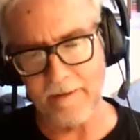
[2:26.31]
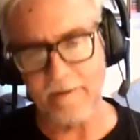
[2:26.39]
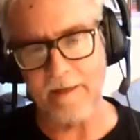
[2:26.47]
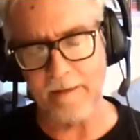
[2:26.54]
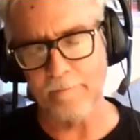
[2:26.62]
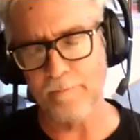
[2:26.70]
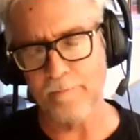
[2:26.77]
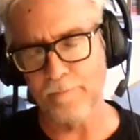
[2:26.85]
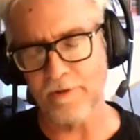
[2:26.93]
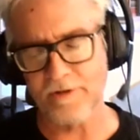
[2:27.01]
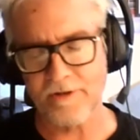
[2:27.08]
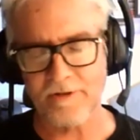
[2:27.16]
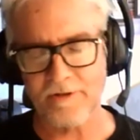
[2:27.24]
he
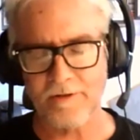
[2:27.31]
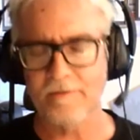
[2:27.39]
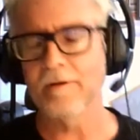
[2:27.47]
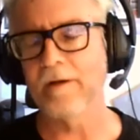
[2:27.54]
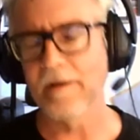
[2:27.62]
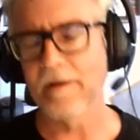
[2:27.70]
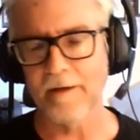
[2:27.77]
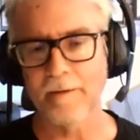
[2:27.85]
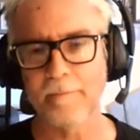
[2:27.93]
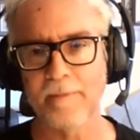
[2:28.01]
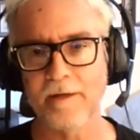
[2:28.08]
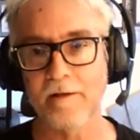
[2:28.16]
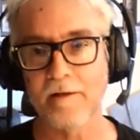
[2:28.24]
pushed um,
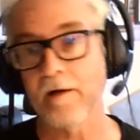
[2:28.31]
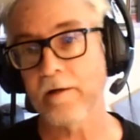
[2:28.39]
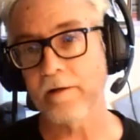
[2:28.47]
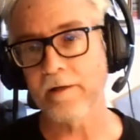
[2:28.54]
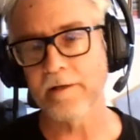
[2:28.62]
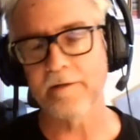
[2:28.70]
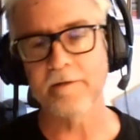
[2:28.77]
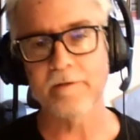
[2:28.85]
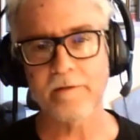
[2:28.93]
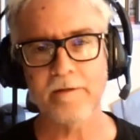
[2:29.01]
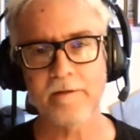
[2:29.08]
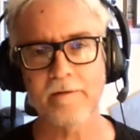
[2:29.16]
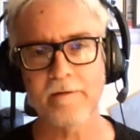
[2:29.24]
me along and
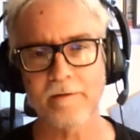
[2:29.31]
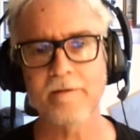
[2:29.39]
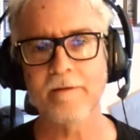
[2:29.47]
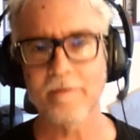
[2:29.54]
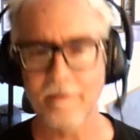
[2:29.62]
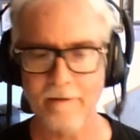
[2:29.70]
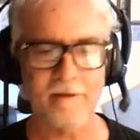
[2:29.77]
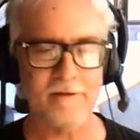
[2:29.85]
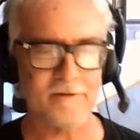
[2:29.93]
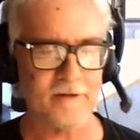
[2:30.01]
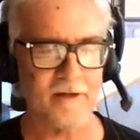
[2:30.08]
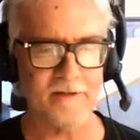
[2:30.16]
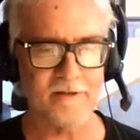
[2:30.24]

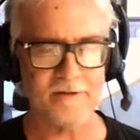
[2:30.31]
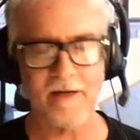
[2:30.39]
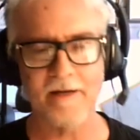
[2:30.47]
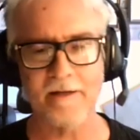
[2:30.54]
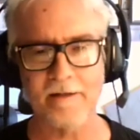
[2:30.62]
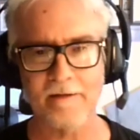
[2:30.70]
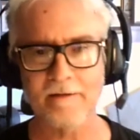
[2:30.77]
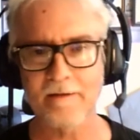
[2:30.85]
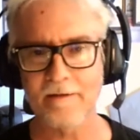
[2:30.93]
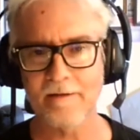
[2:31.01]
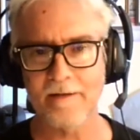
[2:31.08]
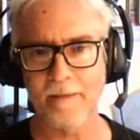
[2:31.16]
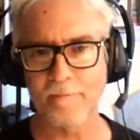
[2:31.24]
thus i just kind of
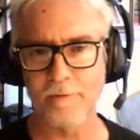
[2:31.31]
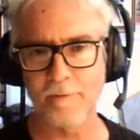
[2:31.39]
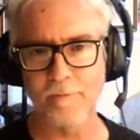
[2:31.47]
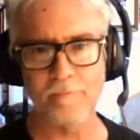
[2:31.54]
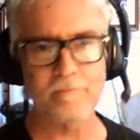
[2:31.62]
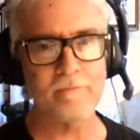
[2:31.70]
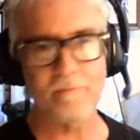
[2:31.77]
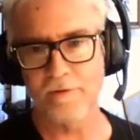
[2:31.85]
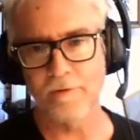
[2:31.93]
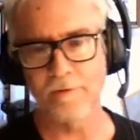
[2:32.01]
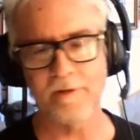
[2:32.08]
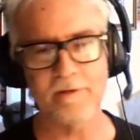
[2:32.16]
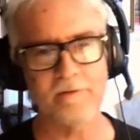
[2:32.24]
kept doing
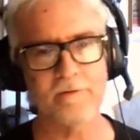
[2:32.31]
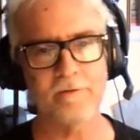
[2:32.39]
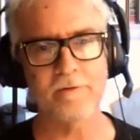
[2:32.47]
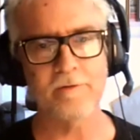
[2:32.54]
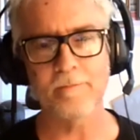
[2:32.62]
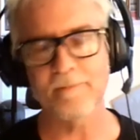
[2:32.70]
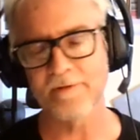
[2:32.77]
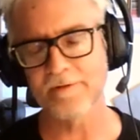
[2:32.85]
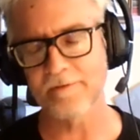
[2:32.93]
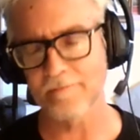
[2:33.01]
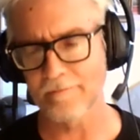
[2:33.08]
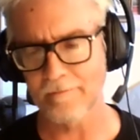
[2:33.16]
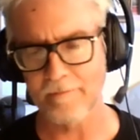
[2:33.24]
doing it and doing it
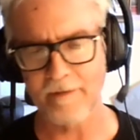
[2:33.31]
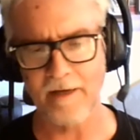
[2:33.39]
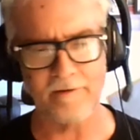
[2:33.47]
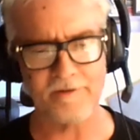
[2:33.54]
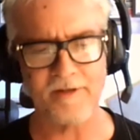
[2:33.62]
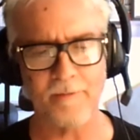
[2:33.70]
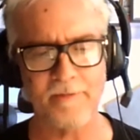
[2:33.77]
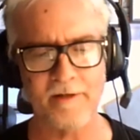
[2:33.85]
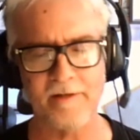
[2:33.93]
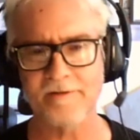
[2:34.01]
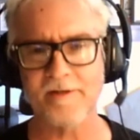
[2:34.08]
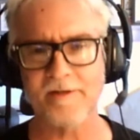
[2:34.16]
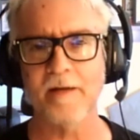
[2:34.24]
because yeah there's something
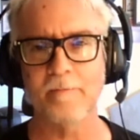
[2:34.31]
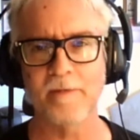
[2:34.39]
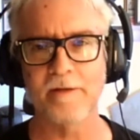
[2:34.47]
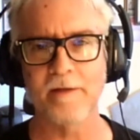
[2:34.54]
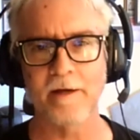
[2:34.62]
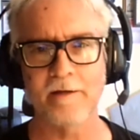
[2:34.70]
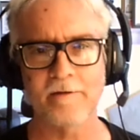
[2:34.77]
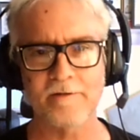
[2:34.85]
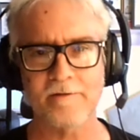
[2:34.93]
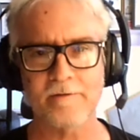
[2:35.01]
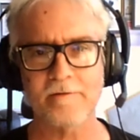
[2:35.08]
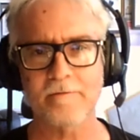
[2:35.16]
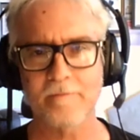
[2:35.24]
inside me that
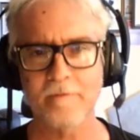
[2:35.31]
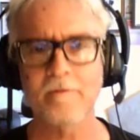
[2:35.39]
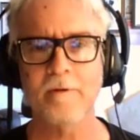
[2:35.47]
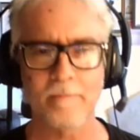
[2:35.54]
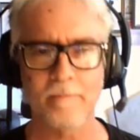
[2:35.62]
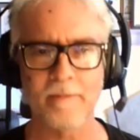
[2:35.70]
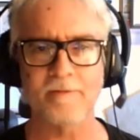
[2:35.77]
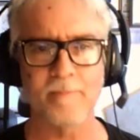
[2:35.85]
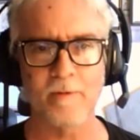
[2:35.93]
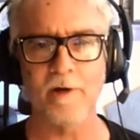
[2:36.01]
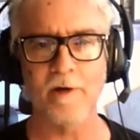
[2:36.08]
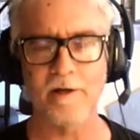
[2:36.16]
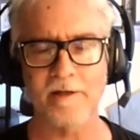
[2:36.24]
just makes me
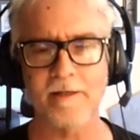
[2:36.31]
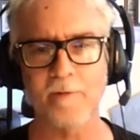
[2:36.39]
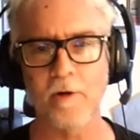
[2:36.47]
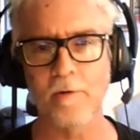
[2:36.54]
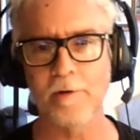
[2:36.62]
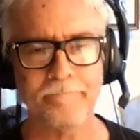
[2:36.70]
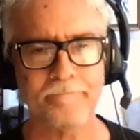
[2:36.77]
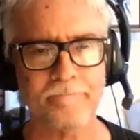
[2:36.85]
want to keep going was